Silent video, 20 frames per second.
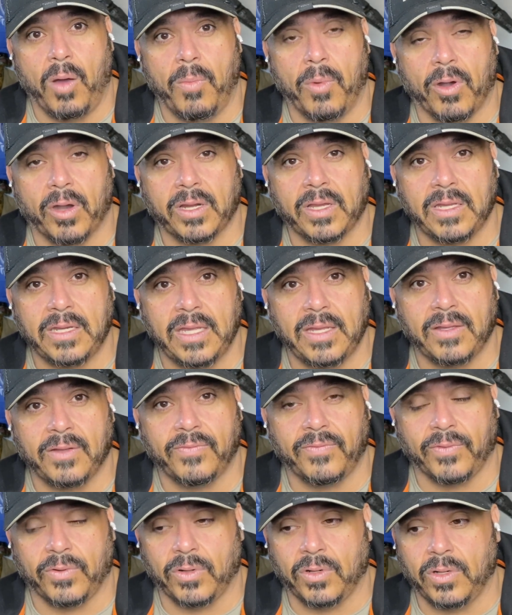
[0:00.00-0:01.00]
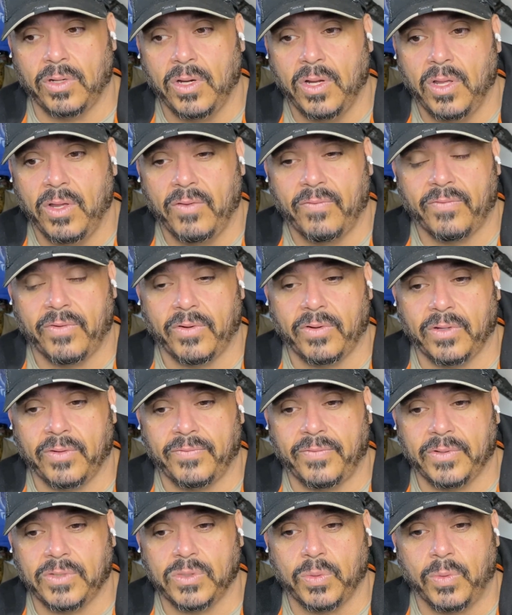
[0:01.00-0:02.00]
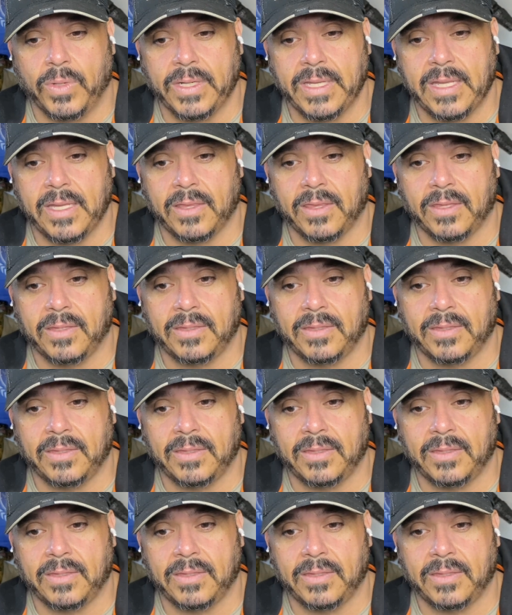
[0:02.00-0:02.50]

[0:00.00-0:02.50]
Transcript: marketing for 20th